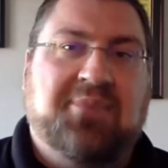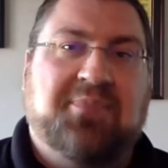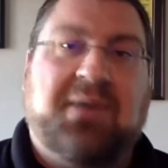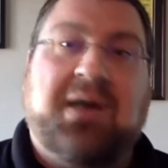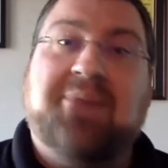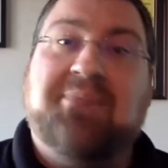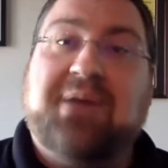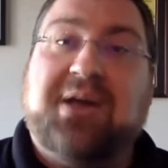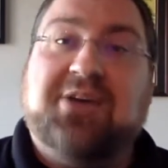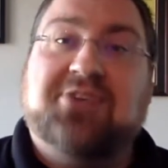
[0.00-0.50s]

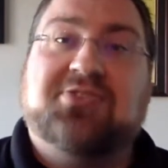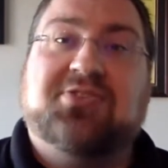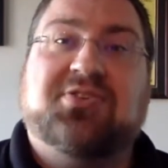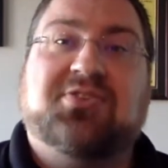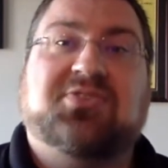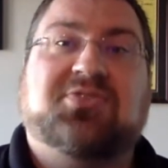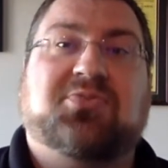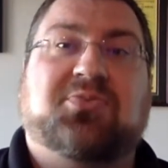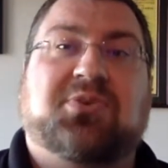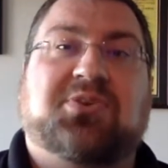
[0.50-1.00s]
My passion
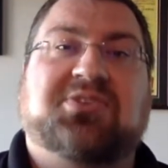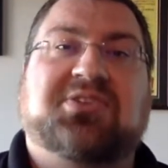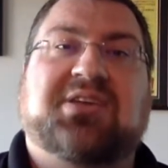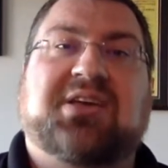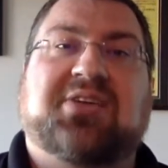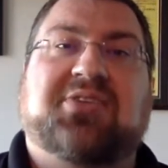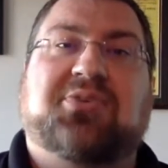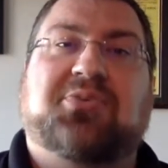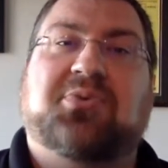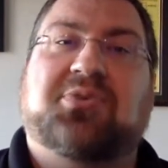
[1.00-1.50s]
is to work
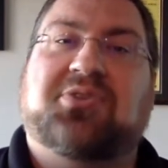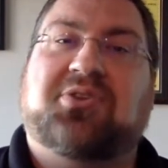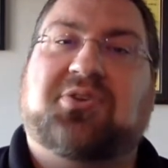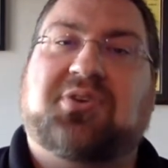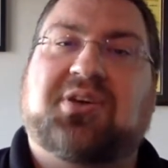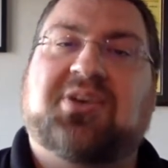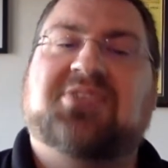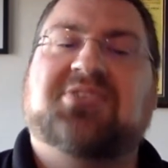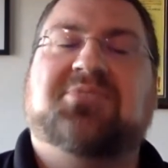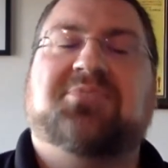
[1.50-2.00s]
together with our
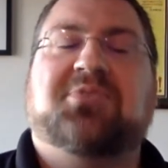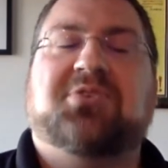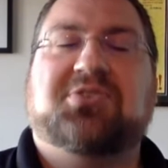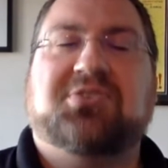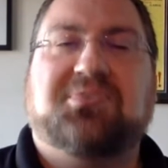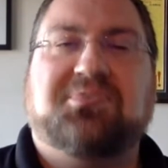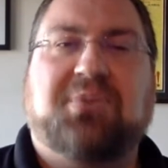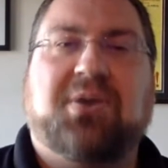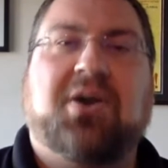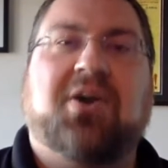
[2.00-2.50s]

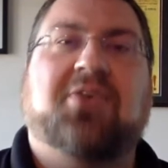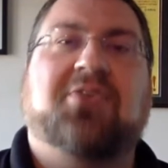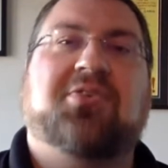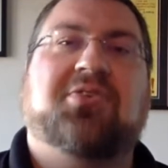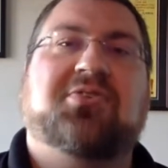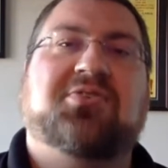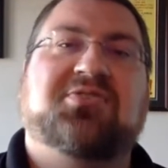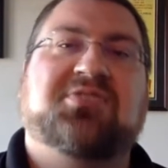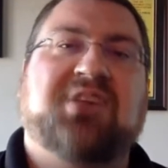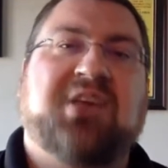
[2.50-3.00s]
customers,
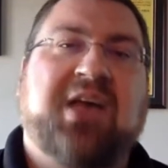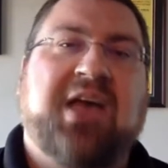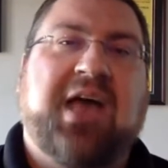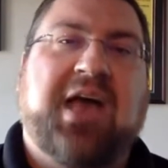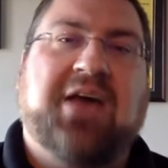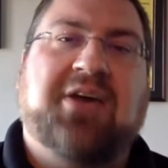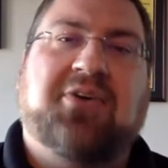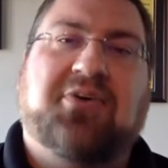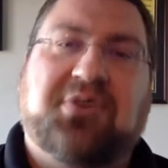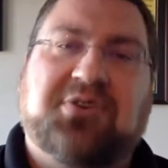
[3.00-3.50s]
partners,
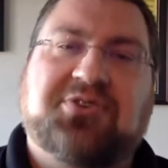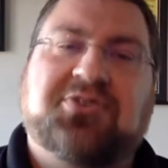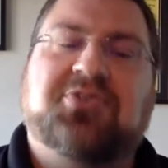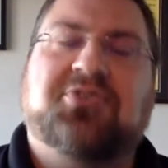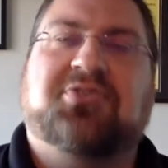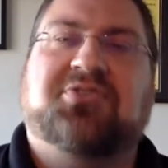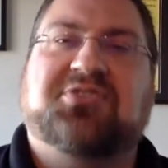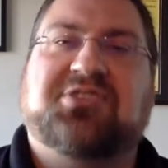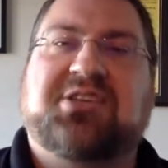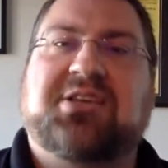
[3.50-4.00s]
and our
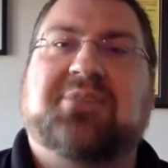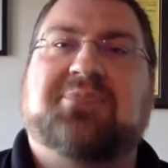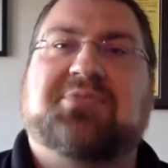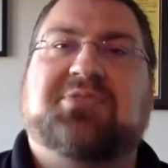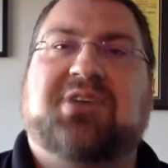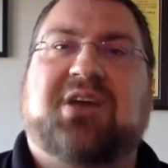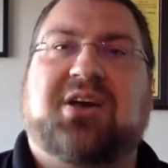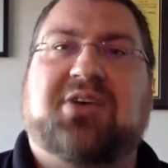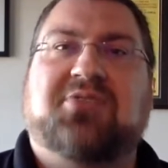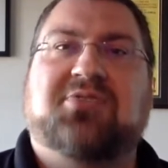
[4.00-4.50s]
internal teams
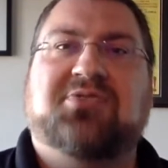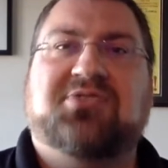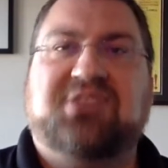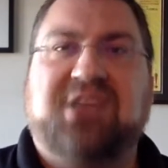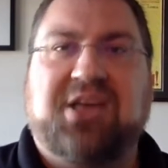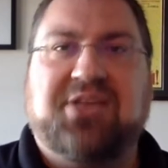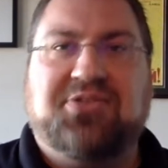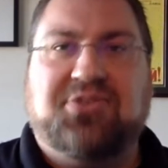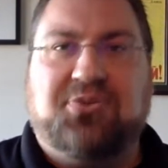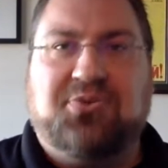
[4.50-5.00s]
to
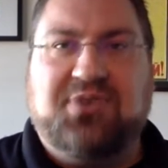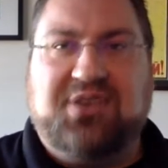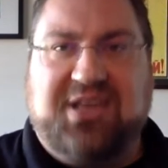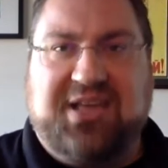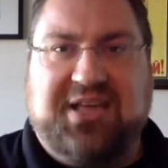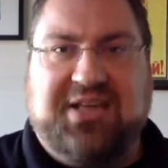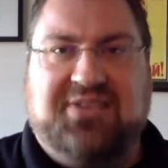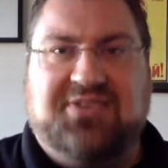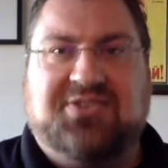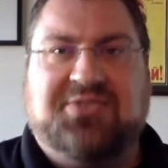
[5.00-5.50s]
understand their
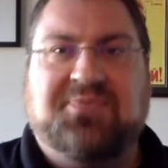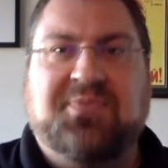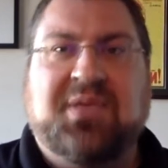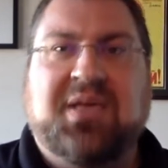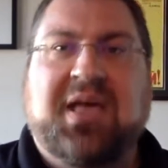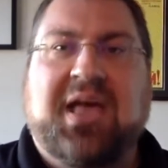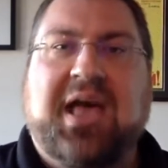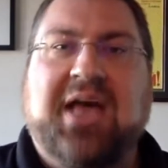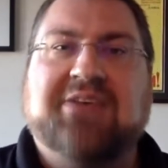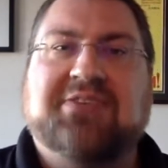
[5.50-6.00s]
needs
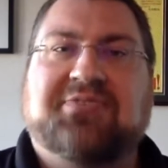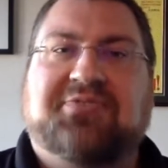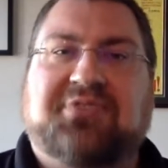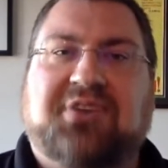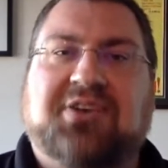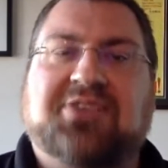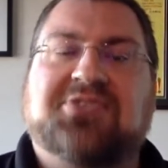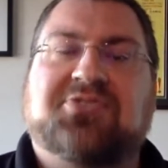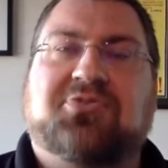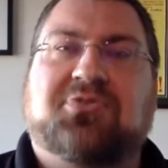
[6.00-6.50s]
and to
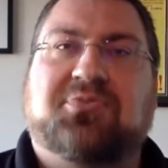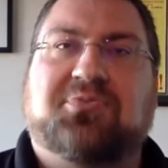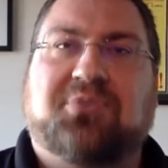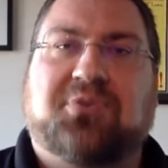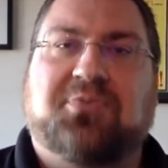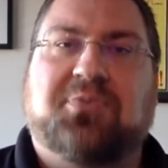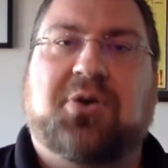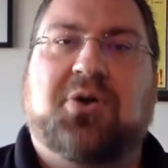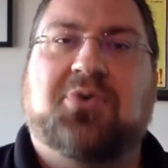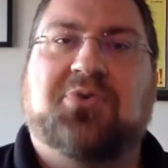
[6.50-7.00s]
foster and
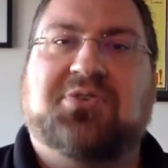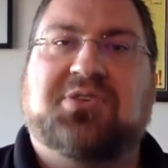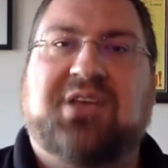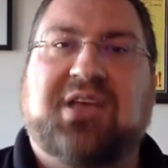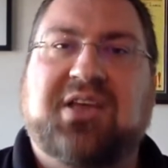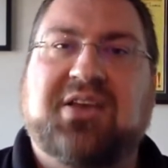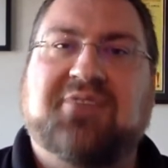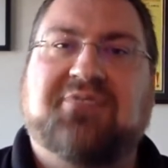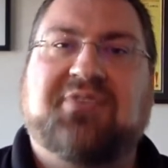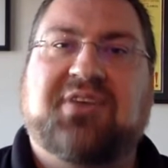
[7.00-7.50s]
promote
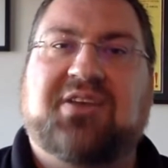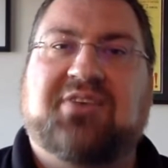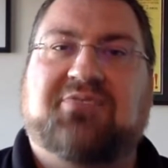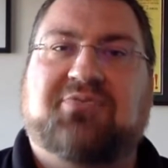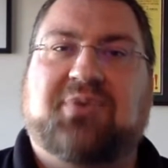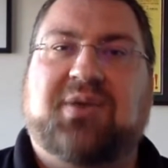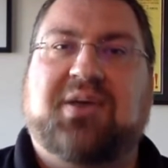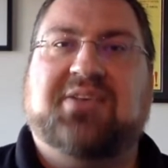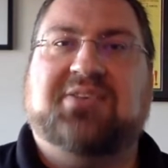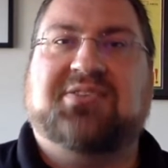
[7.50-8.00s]

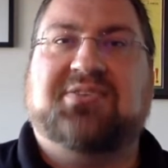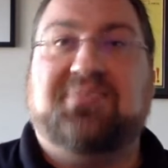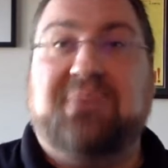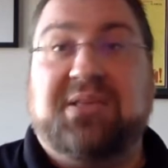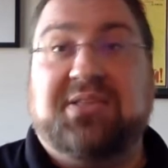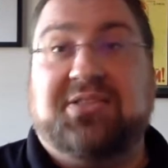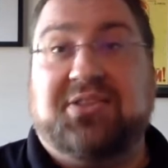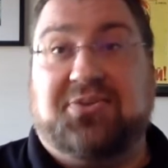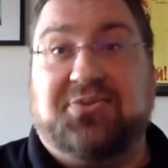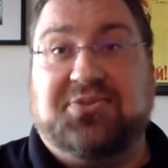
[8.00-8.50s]
innovative ways to
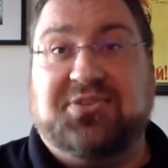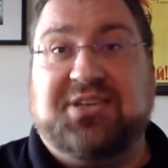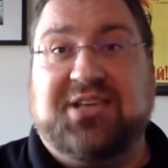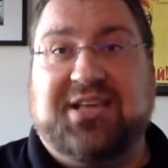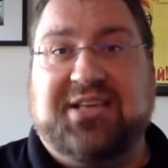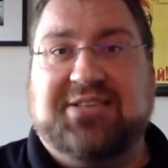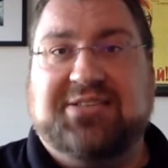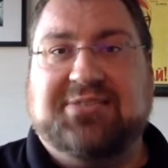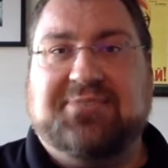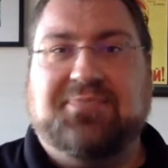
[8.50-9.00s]
meet those
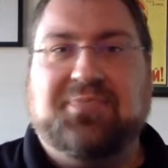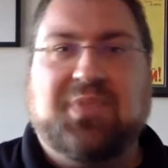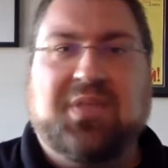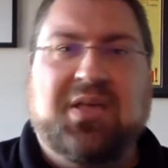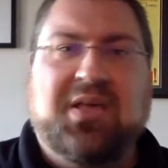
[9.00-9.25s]
needs.